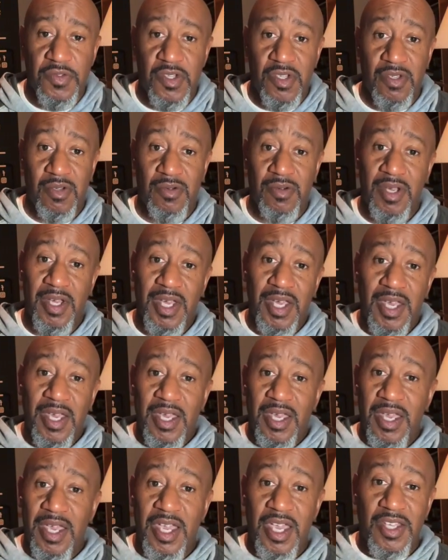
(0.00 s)
to.
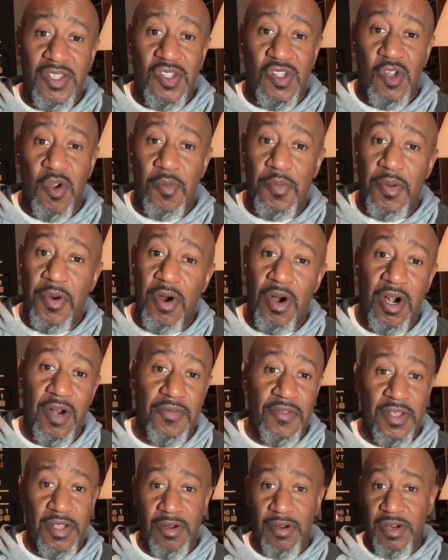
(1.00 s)
And so part
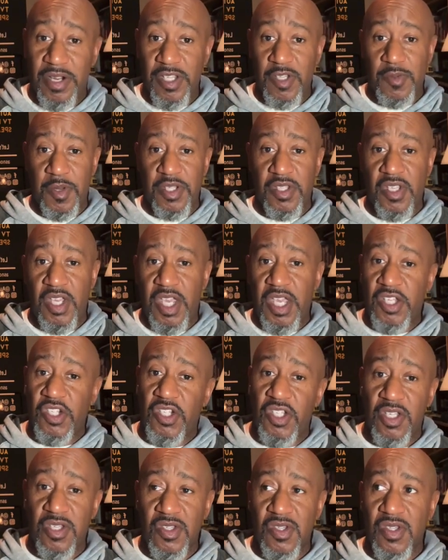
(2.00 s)
of it are
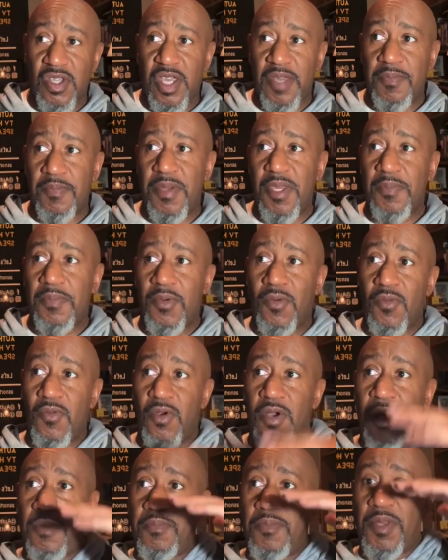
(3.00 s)
expectations, like people
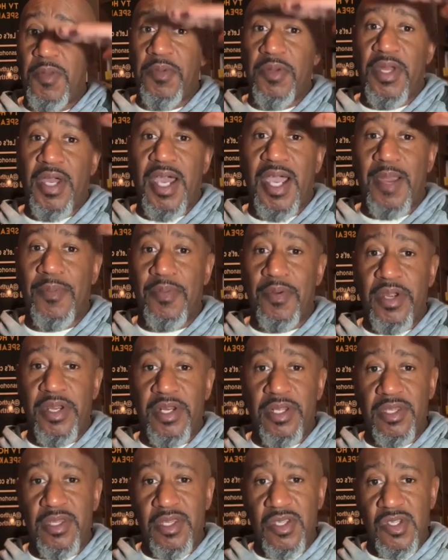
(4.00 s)
want people to operate
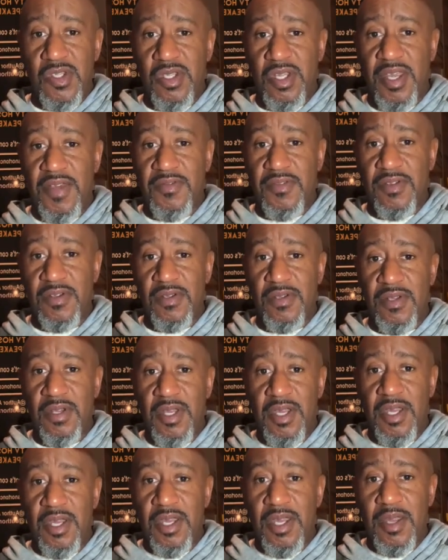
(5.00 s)
at this level
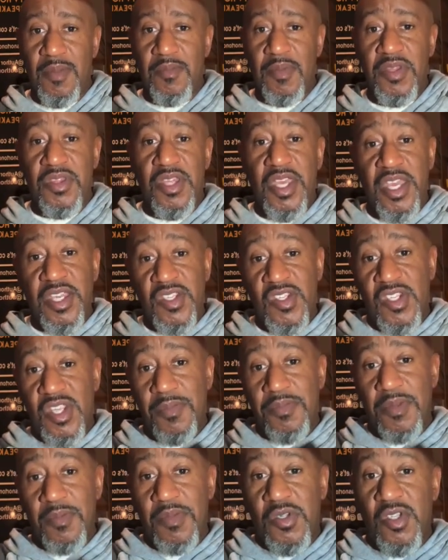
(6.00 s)
but they
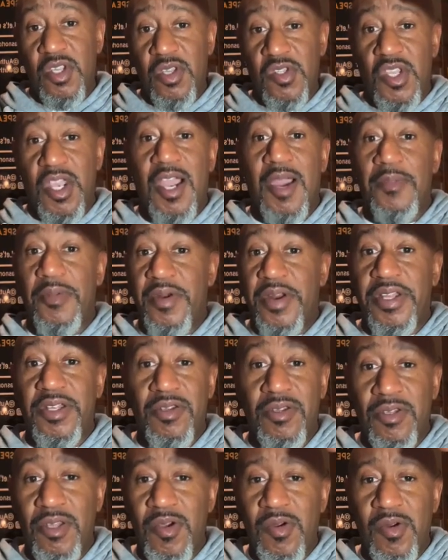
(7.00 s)
accept themselves operating
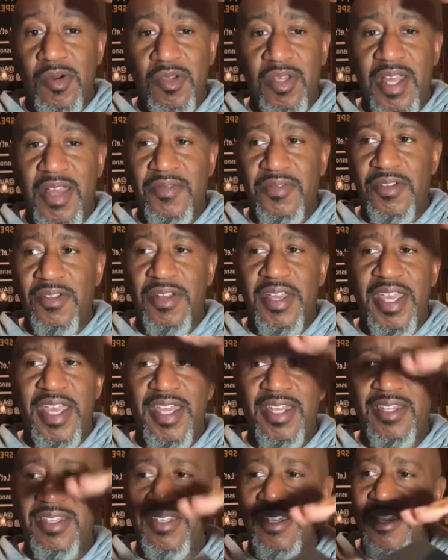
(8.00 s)
at a lower level.
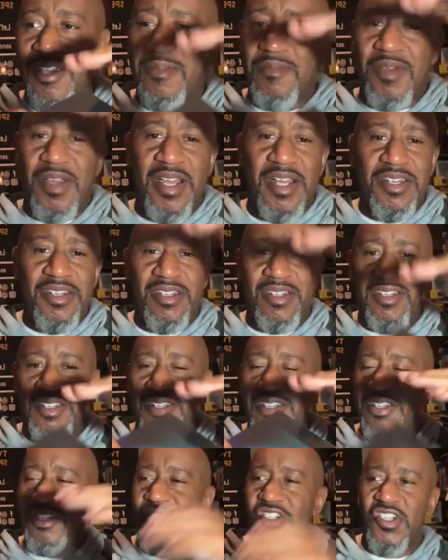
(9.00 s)
And come on,
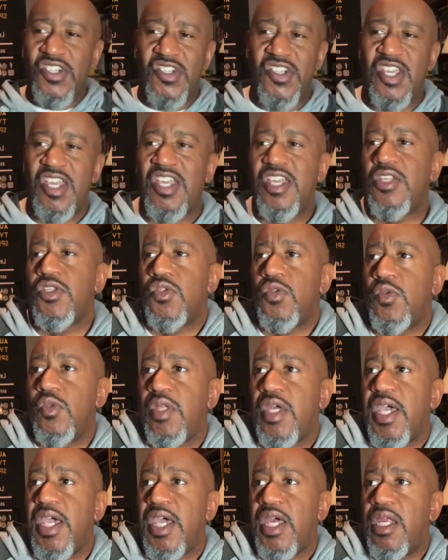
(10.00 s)
you just can't do
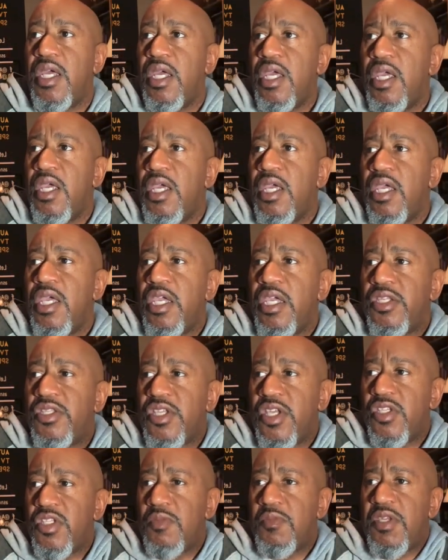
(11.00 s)
that. It
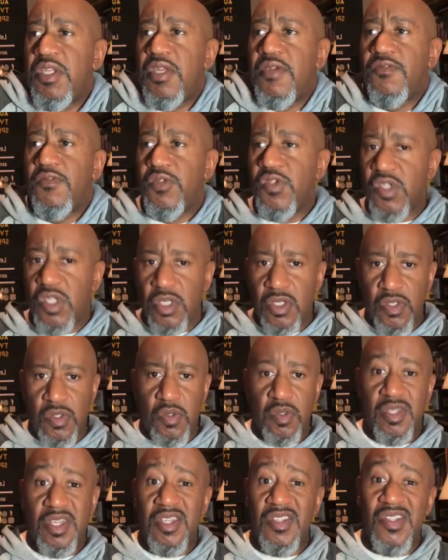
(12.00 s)
doesn't mean everyone's going to
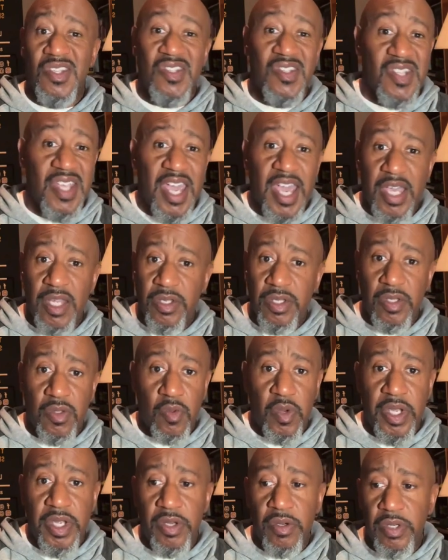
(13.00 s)
do things exactly the
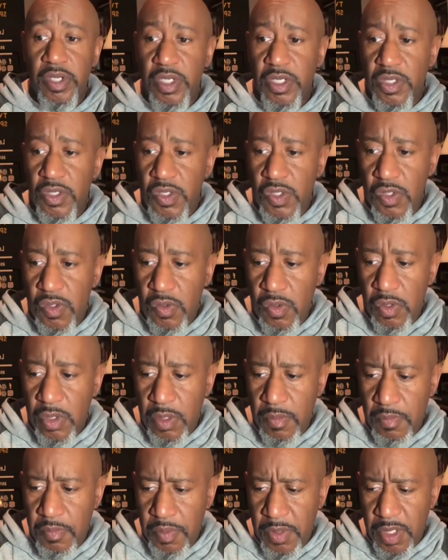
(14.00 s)
way you're going to do
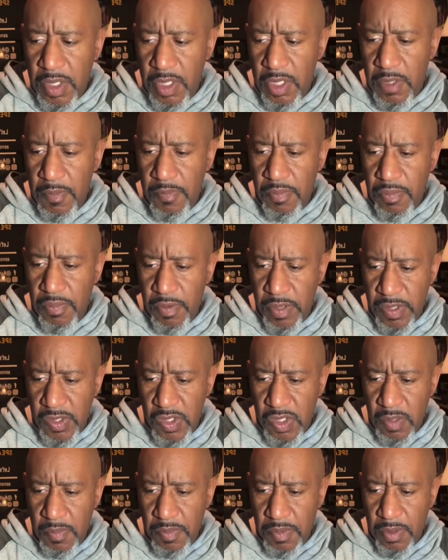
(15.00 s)
it, but in
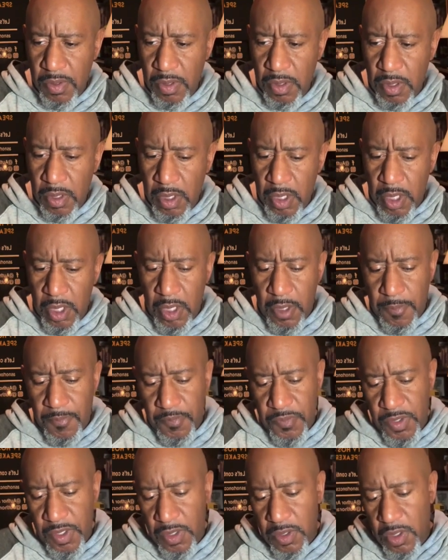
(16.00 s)
principle,
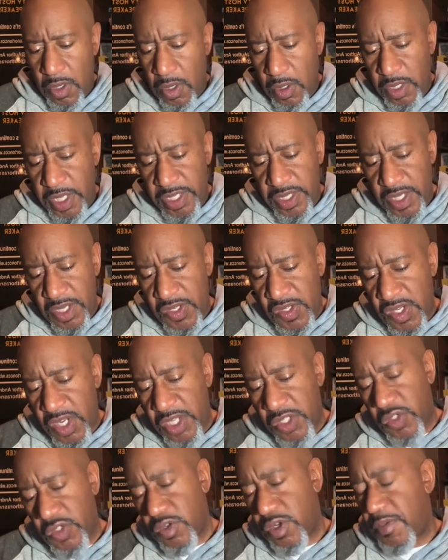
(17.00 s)
you know, like they
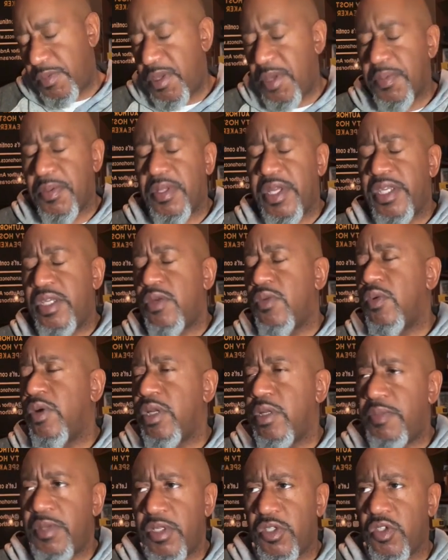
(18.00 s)
say, treat people like you want
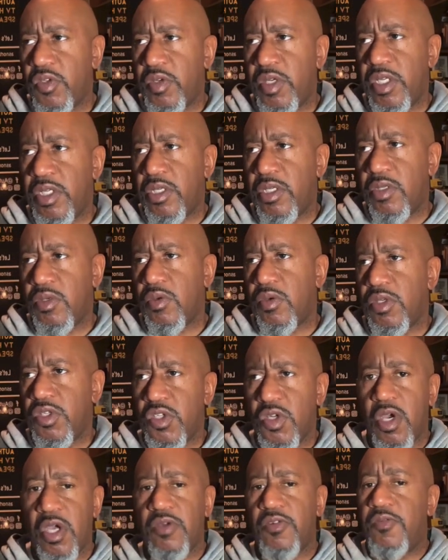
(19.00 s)
to be treated, or
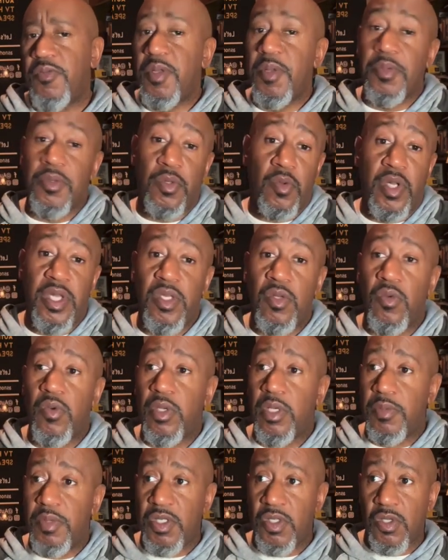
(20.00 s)
talk with people the way you
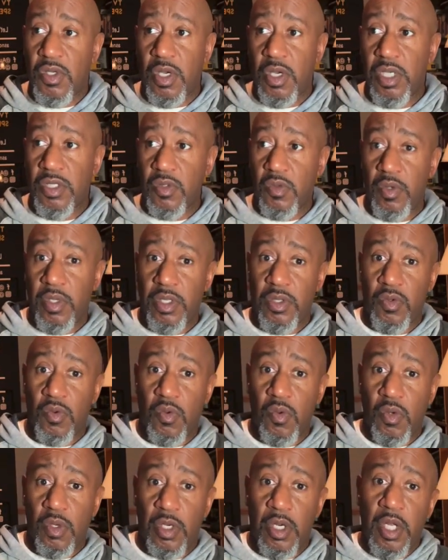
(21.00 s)
want to be talked with,
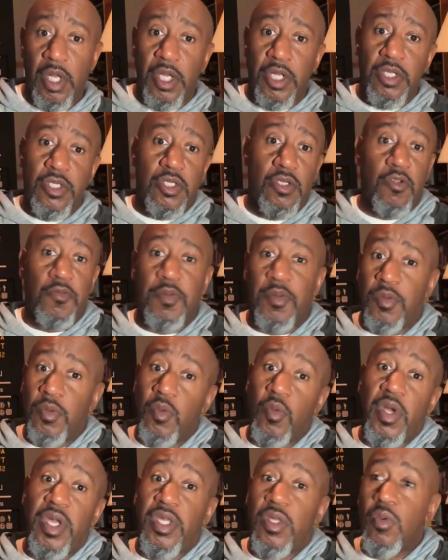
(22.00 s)
or deal with people the
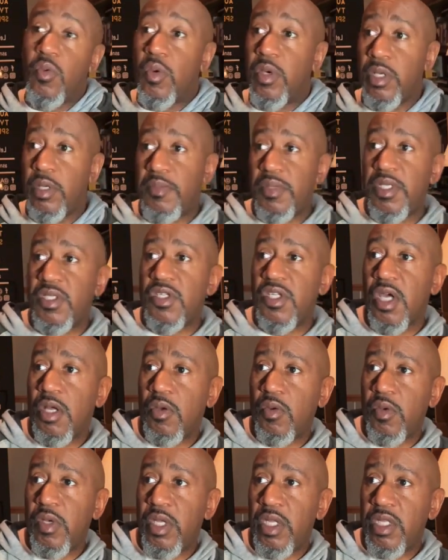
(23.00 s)
way you want to be
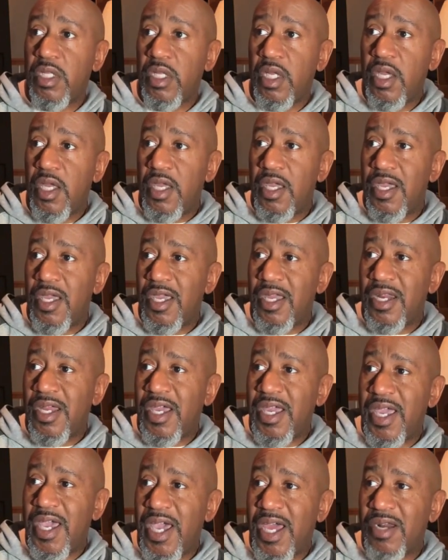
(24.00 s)
dealt with. And I
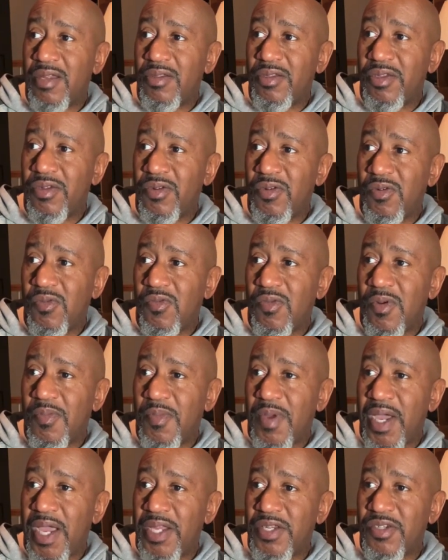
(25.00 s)
had a little
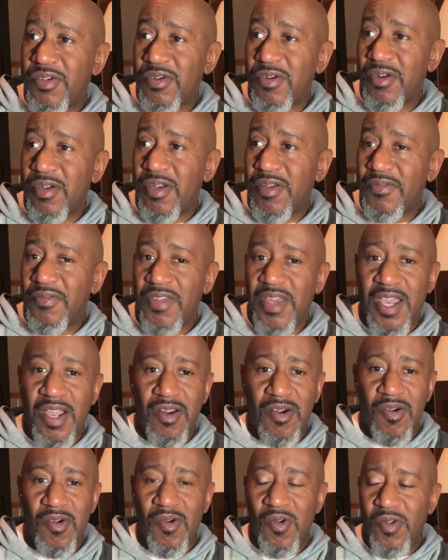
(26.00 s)
reminder of
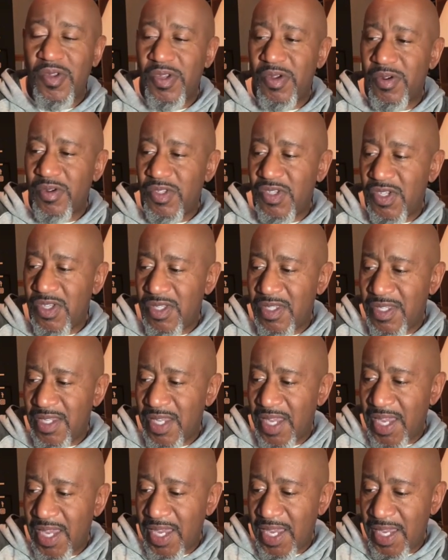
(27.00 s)
that earlier
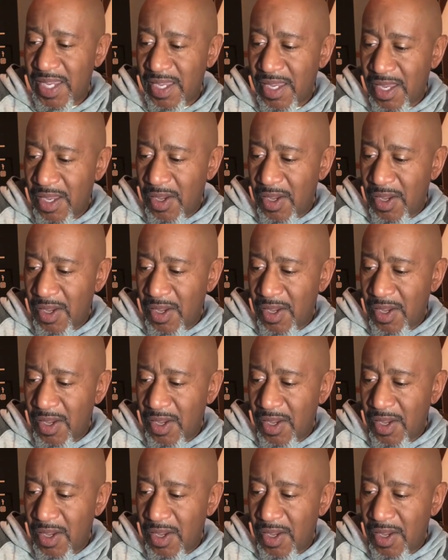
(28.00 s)
today